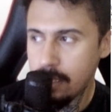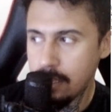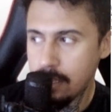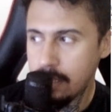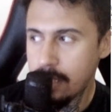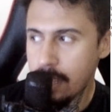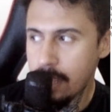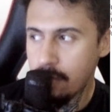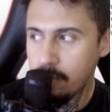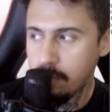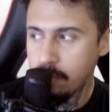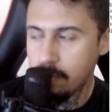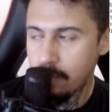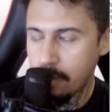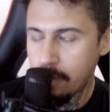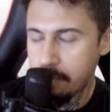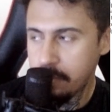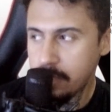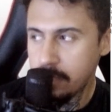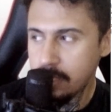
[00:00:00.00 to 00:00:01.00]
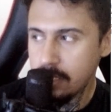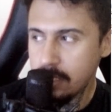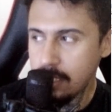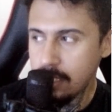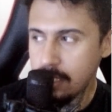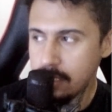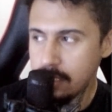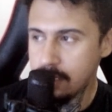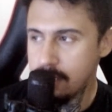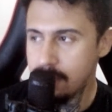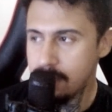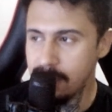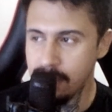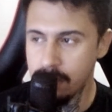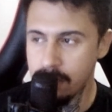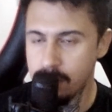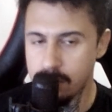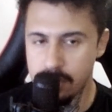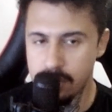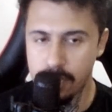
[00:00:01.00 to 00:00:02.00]
that will appear in this
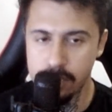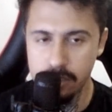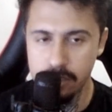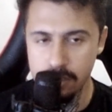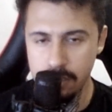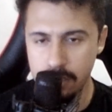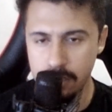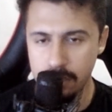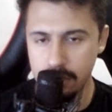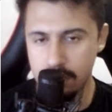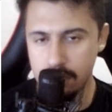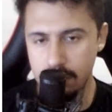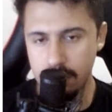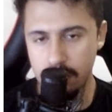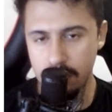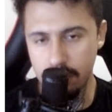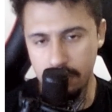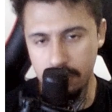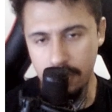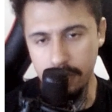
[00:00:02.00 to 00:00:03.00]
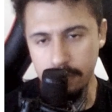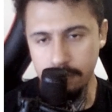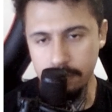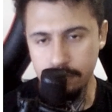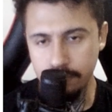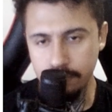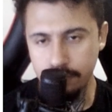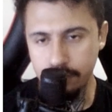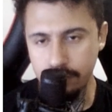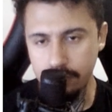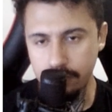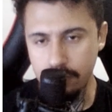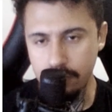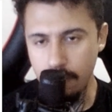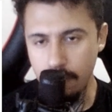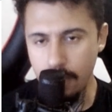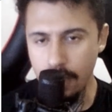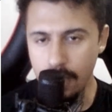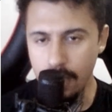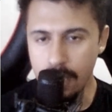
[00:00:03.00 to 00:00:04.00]
intersection here. Okay,
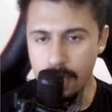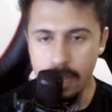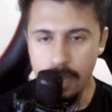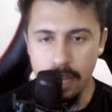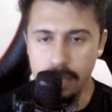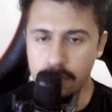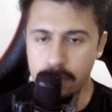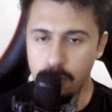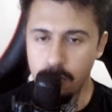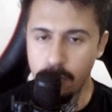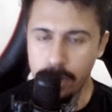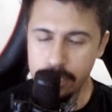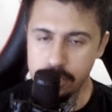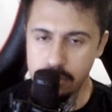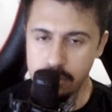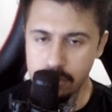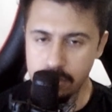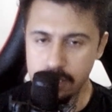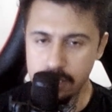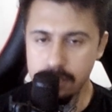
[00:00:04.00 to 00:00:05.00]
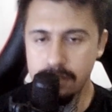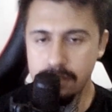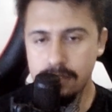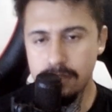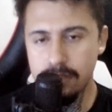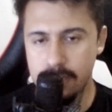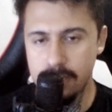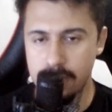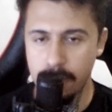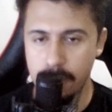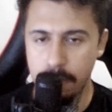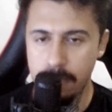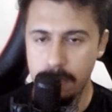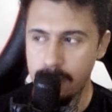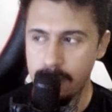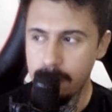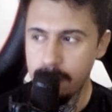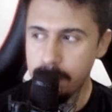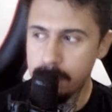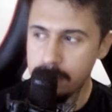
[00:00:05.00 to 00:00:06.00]
the right join, the same
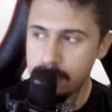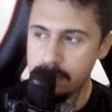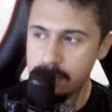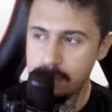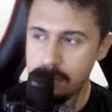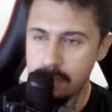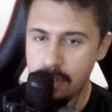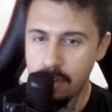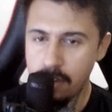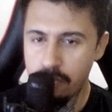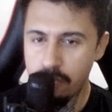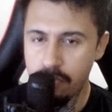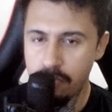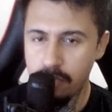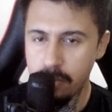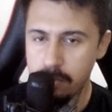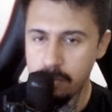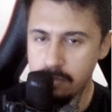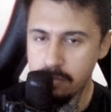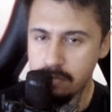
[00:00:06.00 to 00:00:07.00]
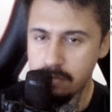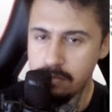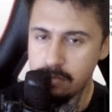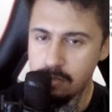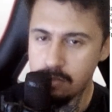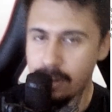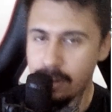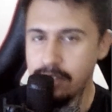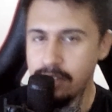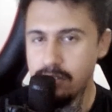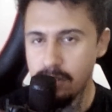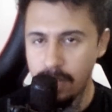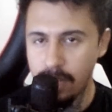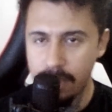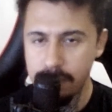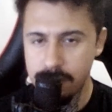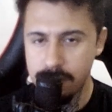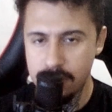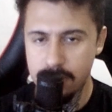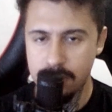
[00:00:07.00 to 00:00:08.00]
thing, but from right to
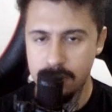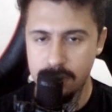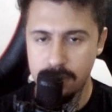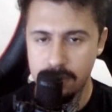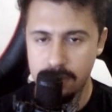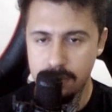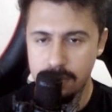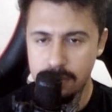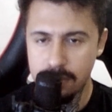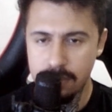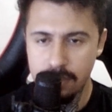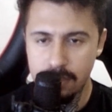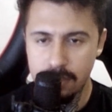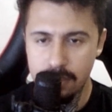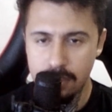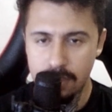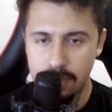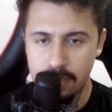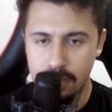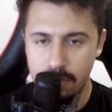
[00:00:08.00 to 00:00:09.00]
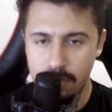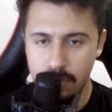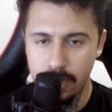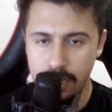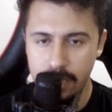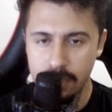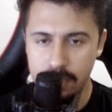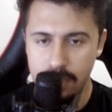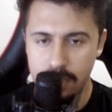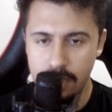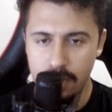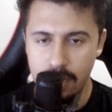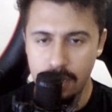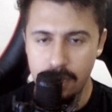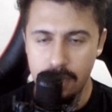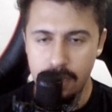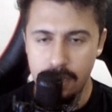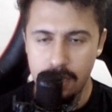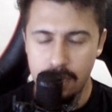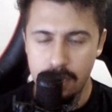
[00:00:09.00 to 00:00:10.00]
left, right?
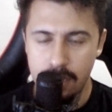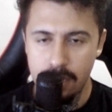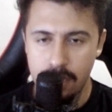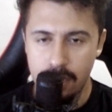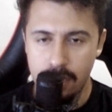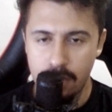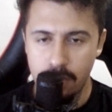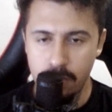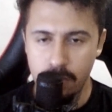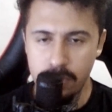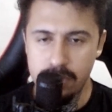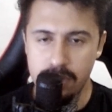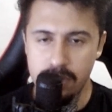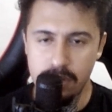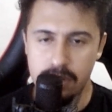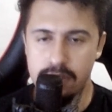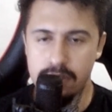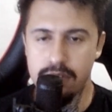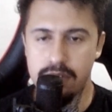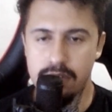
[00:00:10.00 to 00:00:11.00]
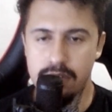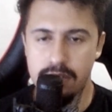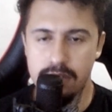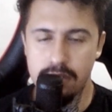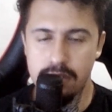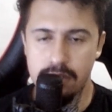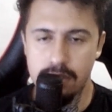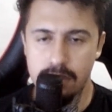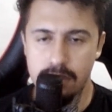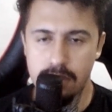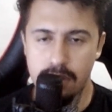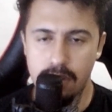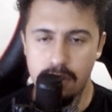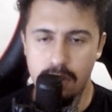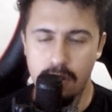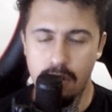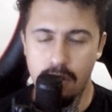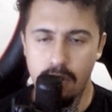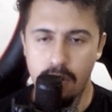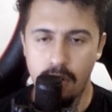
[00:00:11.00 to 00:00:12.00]
Returns
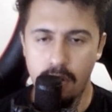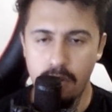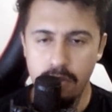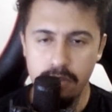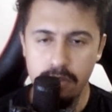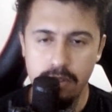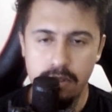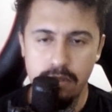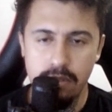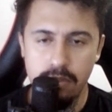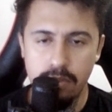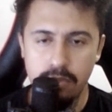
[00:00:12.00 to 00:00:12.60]
all the